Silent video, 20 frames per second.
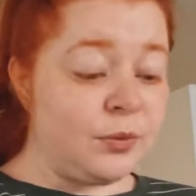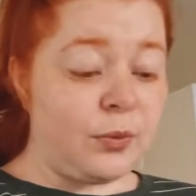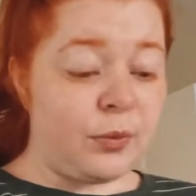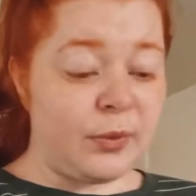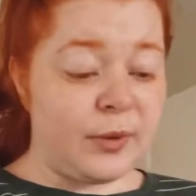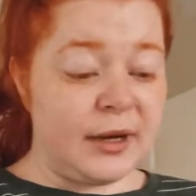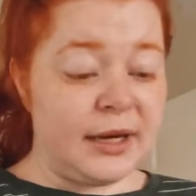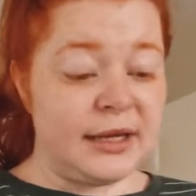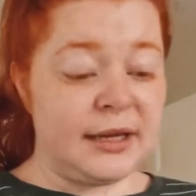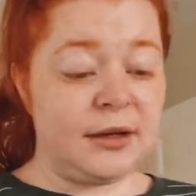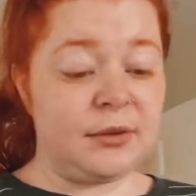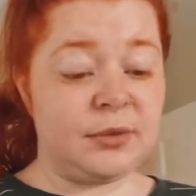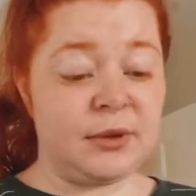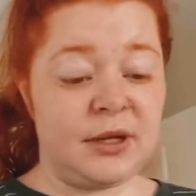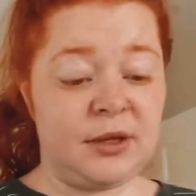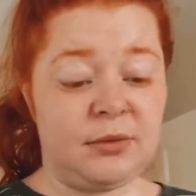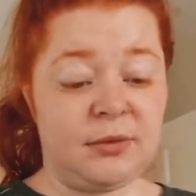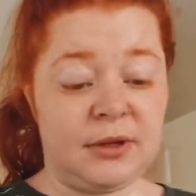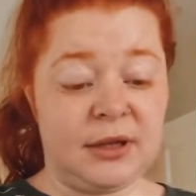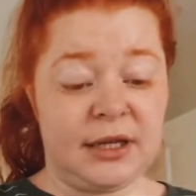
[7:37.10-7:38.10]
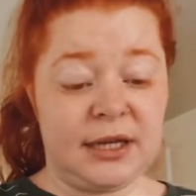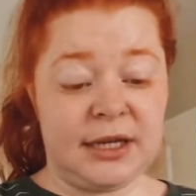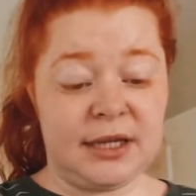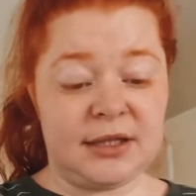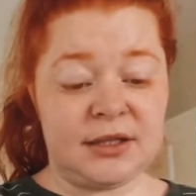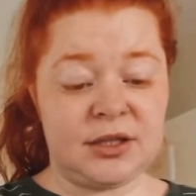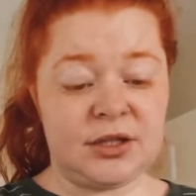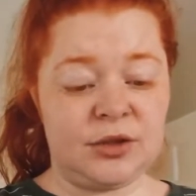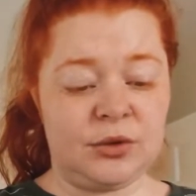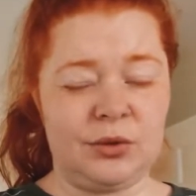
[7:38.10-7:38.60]
really, really, really
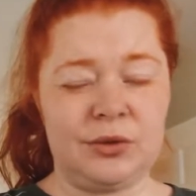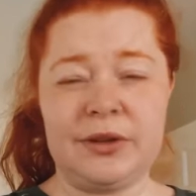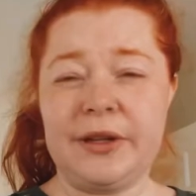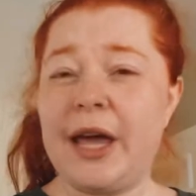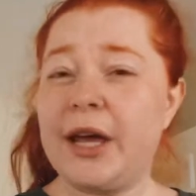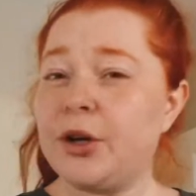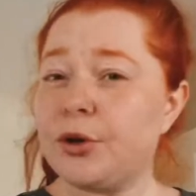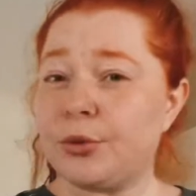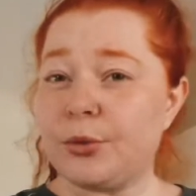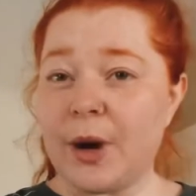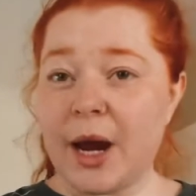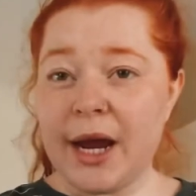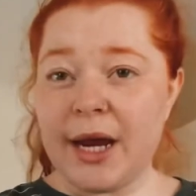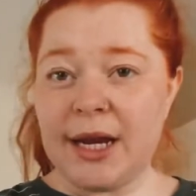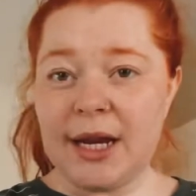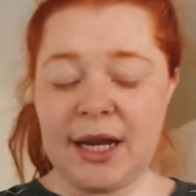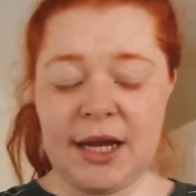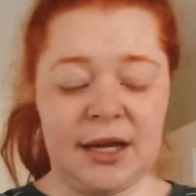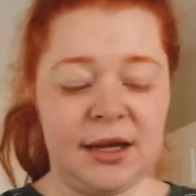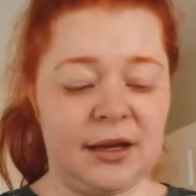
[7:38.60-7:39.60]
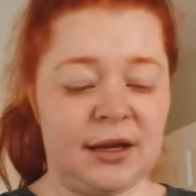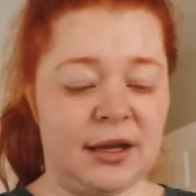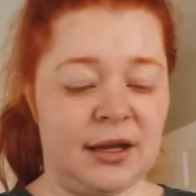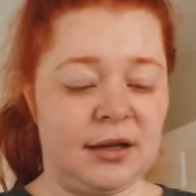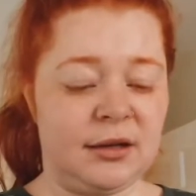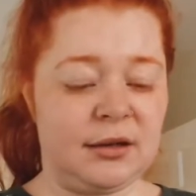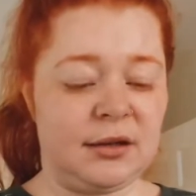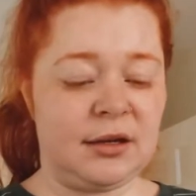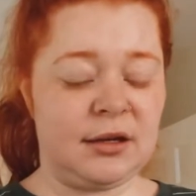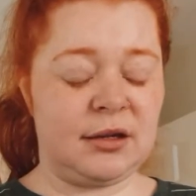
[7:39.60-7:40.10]
into letter writing
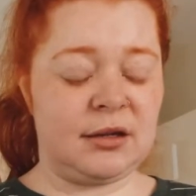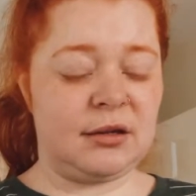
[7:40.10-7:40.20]
and